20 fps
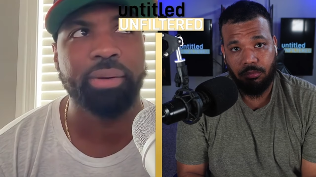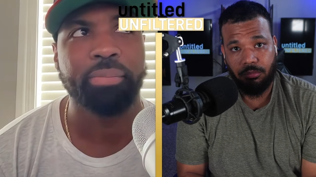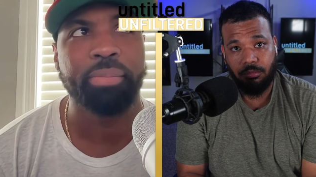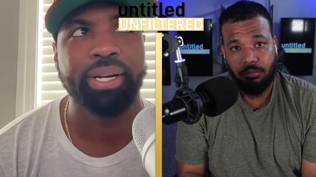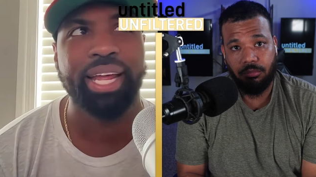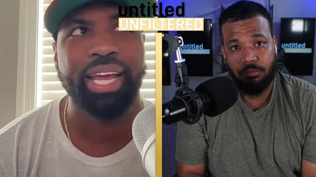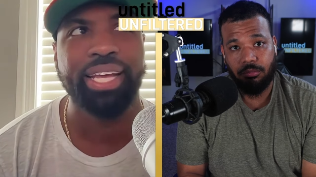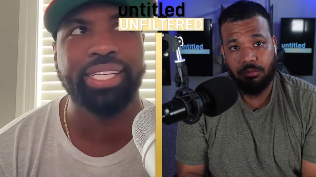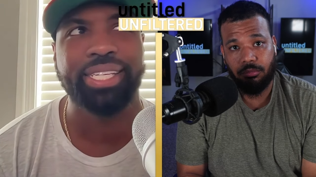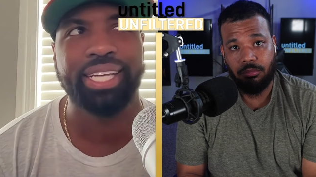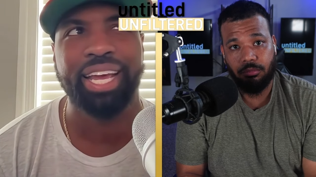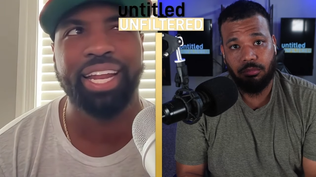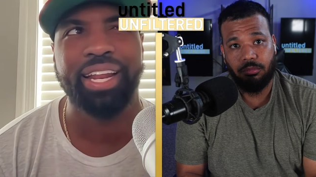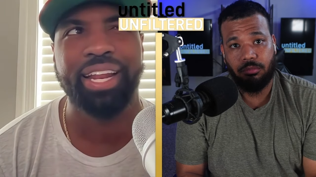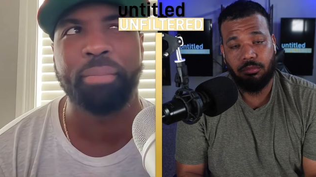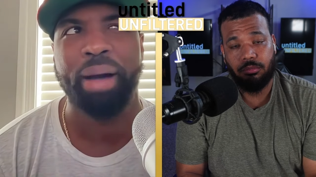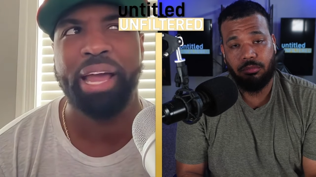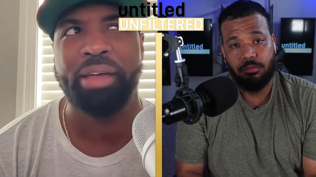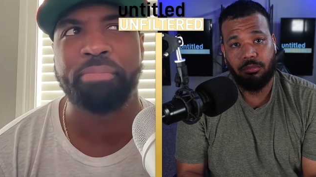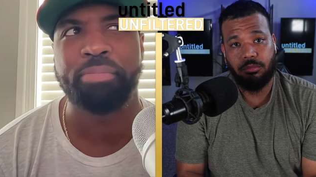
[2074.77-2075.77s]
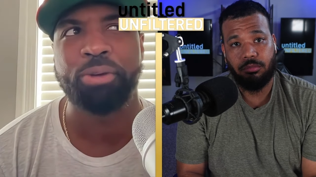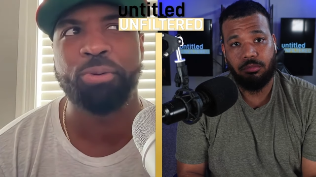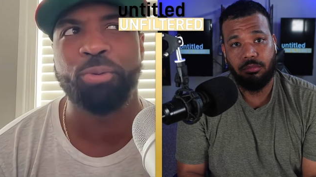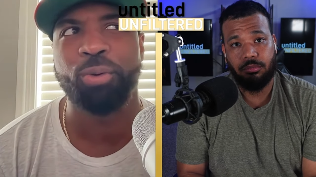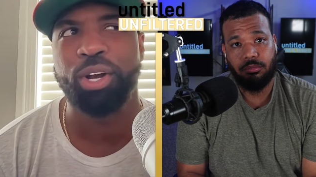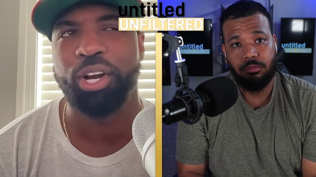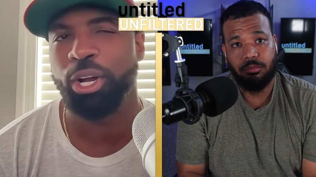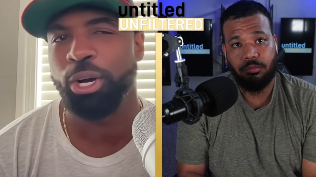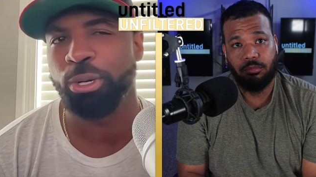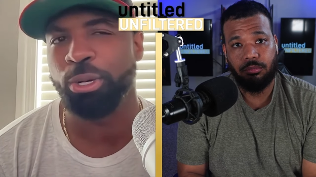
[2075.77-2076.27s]
Speaker 1: But they said it might be
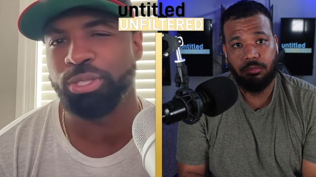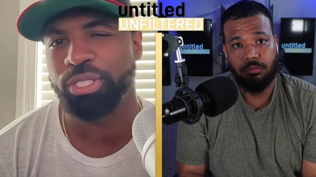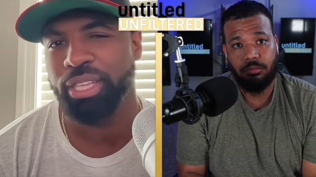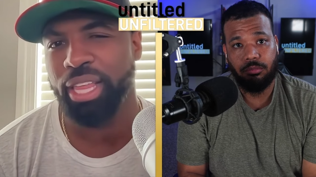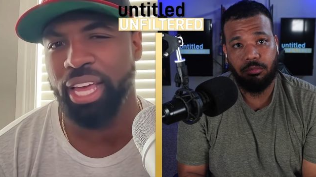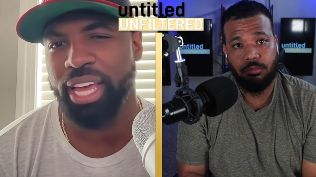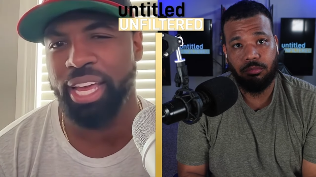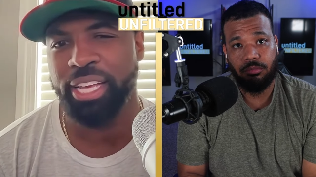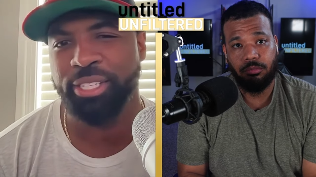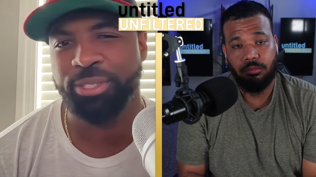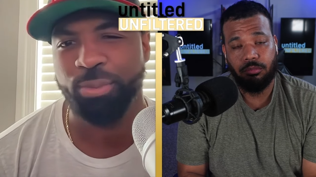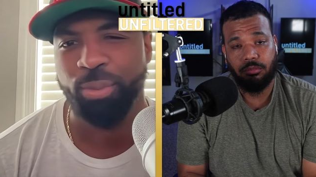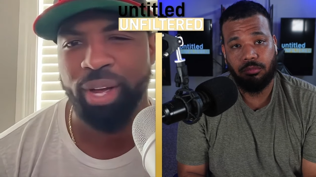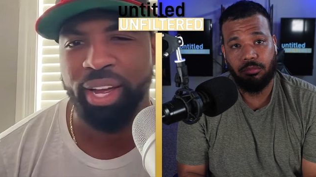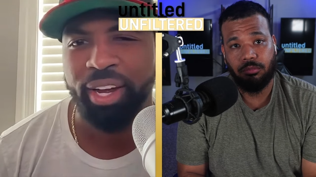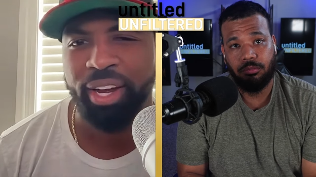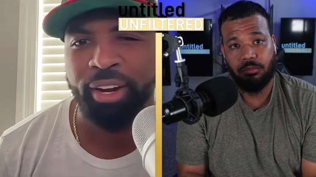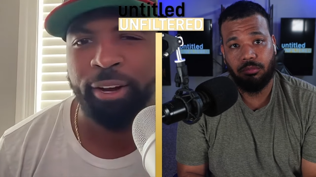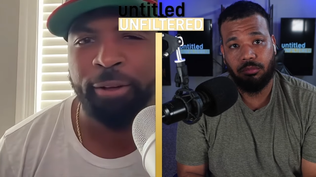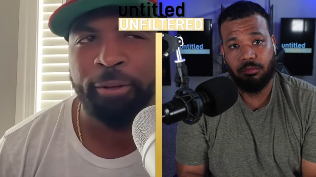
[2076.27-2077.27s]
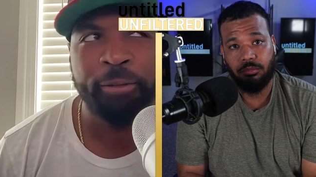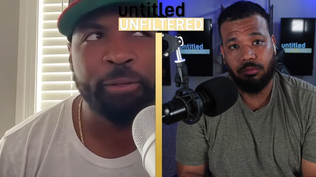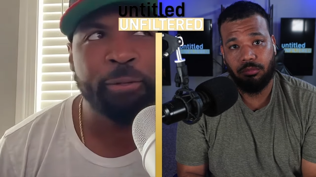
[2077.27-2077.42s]
one of those things where